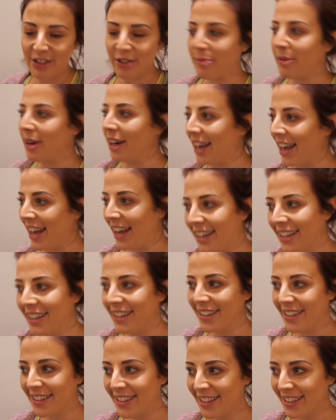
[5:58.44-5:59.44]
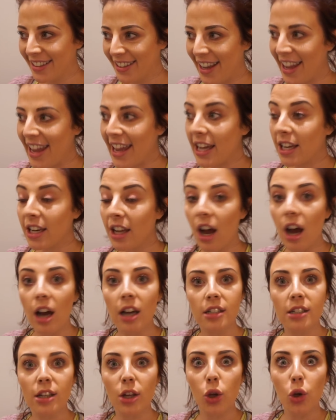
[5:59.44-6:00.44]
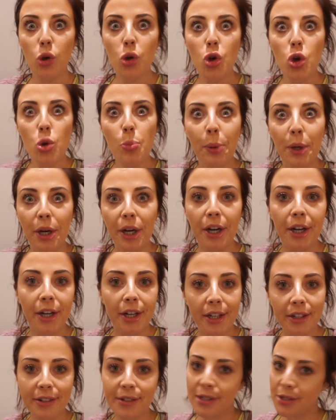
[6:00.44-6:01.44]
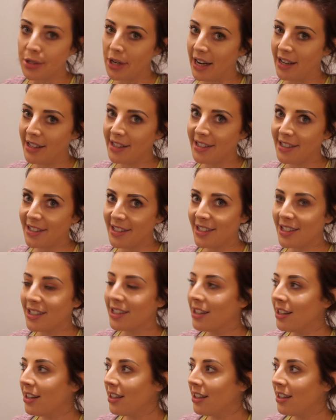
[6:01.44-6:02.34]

of Berlin. Ian got uber stressed.